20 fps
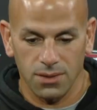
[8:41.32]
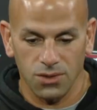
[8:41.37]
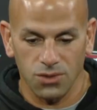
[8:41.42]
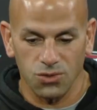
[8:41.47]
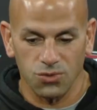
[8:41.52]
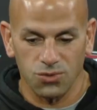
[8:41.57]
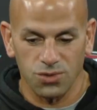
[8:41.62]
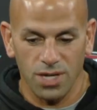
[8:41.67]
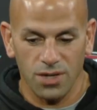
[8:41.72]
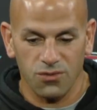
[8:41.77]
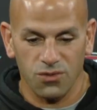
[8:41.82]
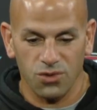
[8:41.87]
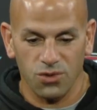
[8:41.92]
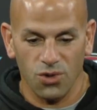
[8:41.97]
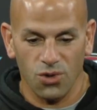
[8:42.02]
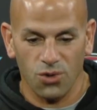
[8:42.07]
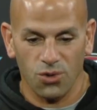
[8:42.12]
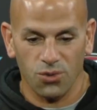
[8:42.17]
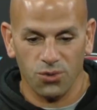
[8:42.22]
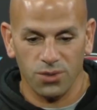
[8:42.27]
You never
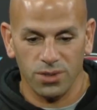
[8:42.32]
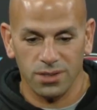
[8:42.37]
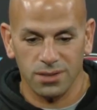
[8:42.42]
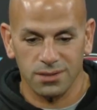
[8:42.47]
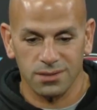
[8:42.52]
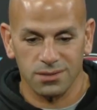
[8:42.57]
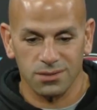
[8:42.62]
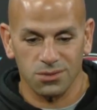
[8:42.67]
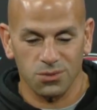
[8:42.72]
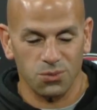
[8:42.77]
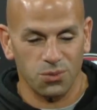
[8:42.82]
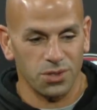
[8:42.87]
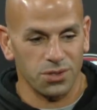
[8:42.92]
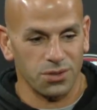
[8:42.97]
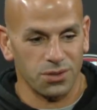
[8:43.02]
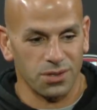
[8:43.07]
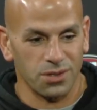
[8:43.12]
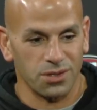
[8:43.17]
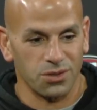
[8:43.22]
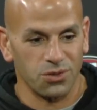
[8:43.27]
know what
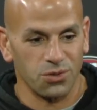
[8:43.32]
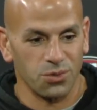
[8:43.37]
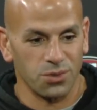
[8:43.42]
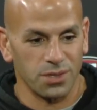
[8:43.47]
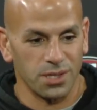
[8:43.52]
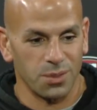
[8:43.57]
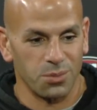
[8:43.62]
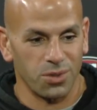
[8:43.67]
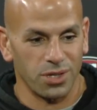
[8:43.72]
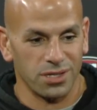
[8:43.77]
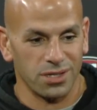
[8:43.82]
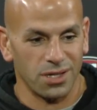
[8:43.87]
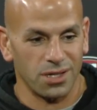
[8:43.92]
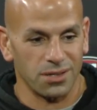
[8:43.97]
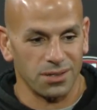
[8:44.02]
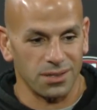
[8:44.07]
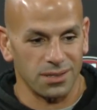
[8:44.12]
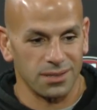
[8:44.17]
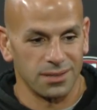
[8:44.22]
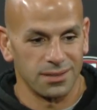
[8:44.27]
they're going to do when they break the
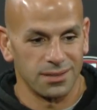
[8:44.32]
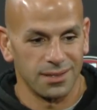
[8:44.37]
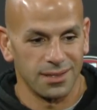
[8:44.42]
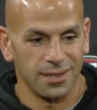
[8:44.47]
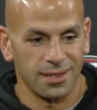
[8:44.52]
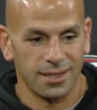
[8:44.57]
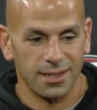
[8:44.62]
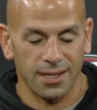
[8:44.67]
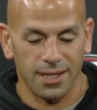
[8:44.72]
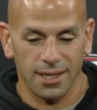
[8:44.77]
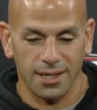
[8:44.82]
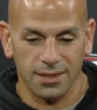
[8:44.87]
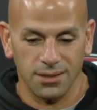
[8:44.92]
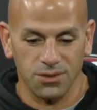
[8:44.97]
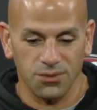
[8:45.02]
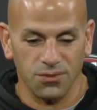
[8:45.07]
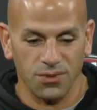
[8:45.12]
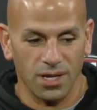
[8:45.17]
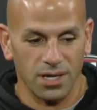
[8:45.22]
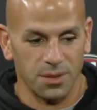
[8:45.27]
huddle. And
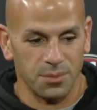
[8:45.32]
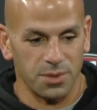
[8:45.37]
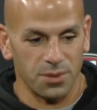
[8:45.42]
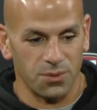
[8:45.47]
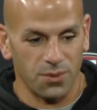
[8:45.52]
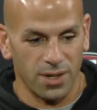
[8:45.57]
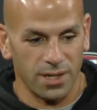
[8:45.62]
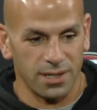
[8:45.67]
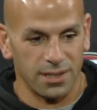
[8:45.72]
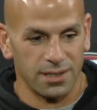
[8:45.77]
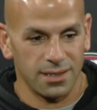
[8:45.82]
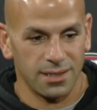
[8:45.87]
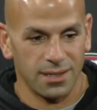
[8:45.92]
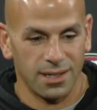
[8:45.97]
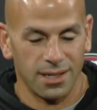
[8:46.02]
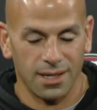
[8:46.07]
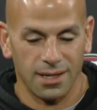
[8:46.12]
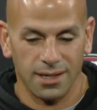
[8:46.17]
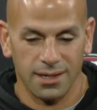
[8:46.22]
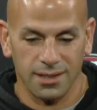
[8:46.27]
you've got to be ready,
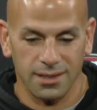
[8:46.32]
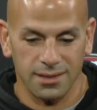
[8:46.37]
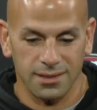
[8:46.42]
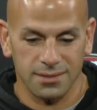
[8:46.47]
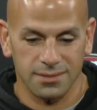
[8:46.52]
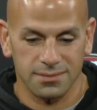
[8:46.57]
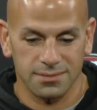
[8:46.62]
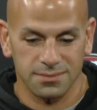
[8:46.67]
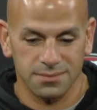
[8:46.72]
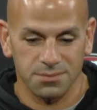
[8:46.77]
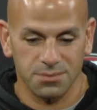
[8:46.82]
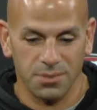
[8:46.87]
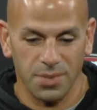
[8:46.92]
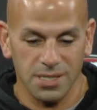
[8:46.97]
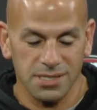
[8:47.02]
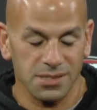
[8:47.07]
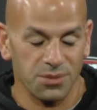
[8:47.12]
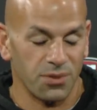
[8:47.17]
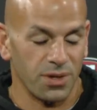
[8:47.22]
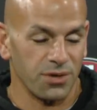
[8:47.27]

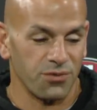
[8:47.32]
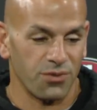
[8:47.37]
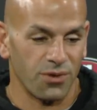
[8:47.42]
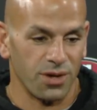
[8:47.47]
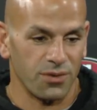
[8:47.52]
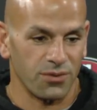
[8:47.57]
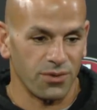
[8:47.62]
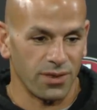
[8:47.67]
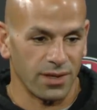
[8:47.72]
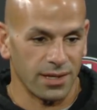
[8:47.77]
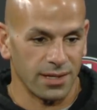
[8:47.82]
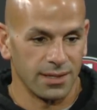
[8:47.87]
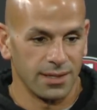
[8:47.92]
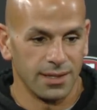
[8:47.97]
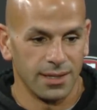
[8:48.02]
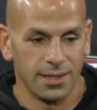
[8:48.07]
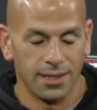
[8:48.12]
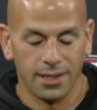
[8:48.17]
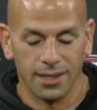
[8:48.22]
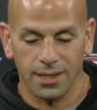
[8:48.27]
basically ready for everything.
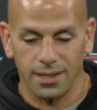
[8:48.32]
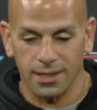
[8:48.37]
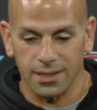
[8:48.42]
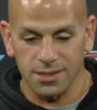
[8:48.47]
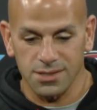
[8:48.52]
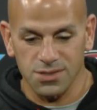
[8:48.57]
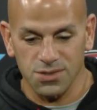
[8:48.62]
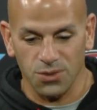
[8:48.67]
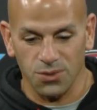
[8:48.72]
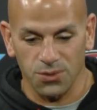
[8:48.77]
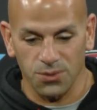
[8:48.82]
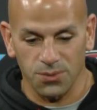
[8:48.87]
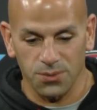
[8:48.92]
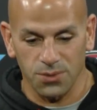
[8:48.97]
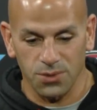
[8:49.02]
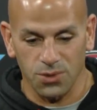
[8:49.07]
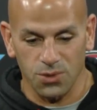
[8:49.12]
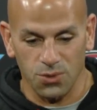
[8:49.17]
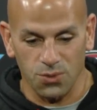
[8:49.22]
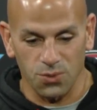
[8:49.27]
And so
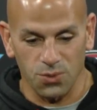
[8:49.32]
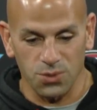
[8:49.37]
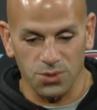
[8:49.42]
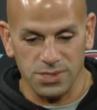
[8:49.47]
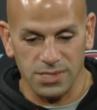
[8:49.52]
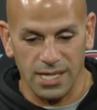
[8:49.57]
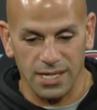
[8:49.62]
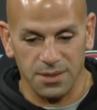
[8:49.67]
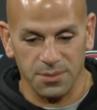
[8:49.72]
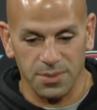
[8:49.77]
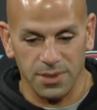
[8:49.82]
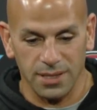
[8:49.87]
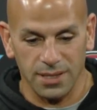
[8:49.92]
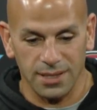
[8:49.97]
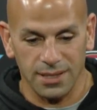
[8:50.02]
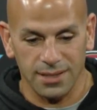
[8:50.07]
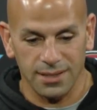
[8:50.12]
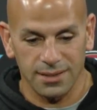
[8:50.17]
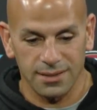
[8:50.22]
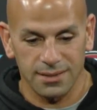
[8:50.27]
your rules got to
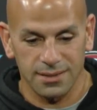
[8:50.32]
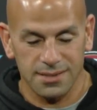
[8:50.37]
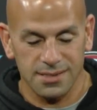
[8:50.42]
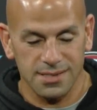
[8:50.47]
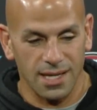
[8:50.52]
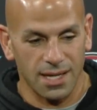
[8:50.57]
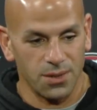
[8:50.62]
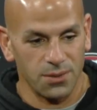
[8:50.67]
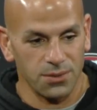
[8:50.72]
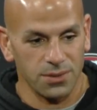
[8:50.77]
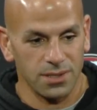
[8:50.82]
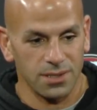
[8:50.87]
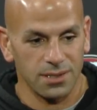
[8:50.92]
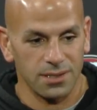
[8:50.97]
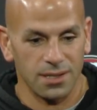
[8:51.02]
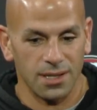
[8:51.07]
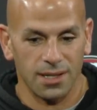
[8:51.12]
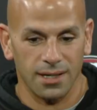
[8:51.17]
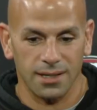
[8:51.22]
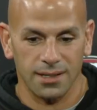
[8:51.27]
be sound.
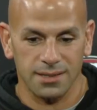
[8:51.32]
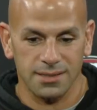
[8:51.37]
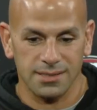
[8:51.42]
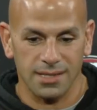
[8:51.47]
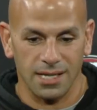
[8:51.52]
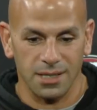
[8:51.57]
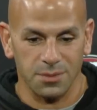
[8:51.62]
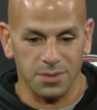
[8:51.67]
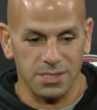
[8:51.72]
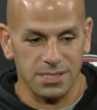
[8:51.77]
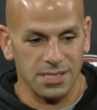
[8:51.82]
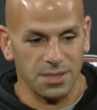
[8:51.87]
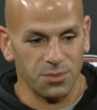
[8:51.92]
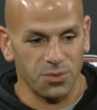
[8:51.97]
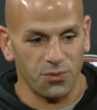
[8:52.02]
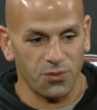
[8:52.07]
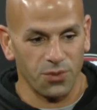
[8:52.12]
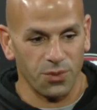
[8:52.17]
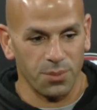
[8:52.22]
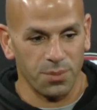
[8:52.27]
It's got to be simple
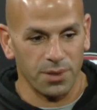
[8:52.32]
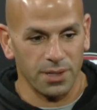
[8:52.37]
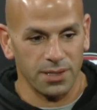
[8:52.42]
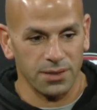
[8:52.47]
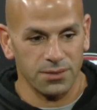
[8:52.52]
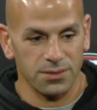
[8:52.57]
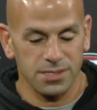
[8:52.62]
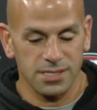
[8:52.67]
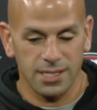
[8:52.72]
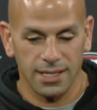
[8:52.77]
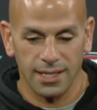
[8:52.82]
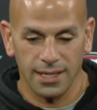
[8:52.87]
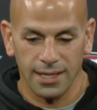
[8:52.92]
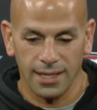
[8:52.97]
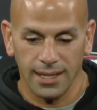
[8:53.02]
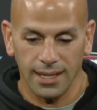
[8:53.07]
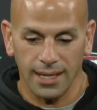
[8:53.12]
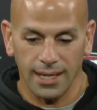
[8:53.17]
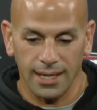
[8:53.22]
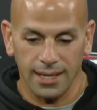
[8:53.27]
for the players.
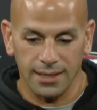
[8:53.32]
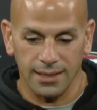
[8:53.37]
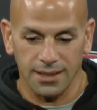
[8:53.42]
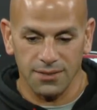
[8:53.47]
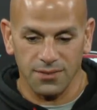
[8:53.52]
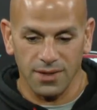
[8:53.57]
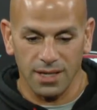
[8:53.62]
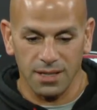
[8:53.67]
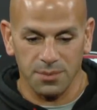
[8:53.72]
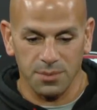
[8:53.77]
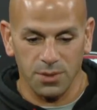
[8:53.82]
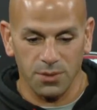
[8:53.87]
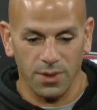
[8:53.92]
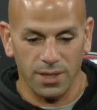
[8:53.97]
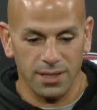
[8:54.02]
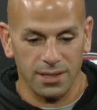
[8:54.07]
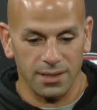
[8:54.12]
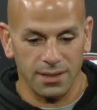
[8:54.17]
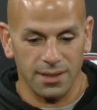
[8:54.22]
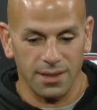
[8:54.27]
And they've got to be
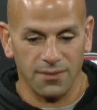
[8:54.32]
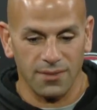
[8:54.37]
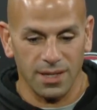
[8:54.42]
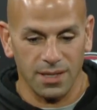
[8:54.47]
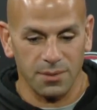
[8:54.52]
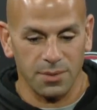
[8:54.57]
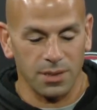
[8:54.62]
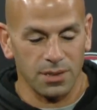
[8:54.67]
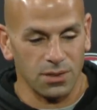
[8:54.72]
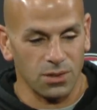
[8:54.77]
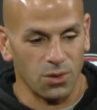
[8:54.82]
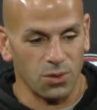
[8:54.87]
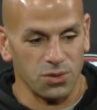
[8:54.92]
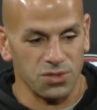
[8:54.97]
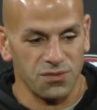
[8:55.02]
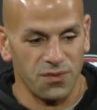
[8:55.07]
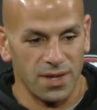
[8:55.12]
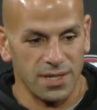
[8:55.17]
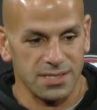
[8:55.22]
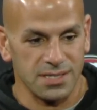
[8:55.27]
ready. They've got to be able to go as
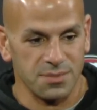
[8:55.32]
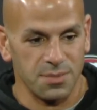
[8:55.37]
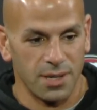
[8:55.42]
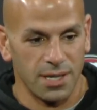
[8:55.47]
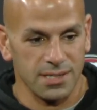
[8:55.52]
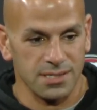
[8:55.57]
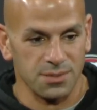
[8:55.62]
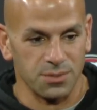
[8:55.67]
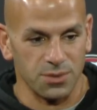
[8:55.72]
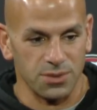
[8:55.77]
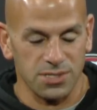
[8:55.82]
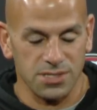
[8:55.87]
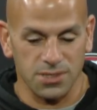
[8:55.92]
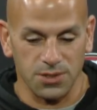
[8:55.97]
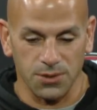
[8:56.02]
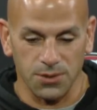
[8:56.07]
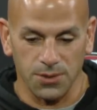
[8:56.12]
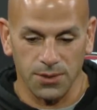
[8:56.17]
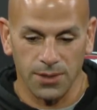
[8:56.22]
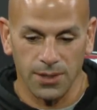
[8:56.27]
fast as possible.
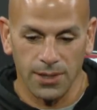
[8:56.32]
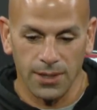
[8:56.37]
So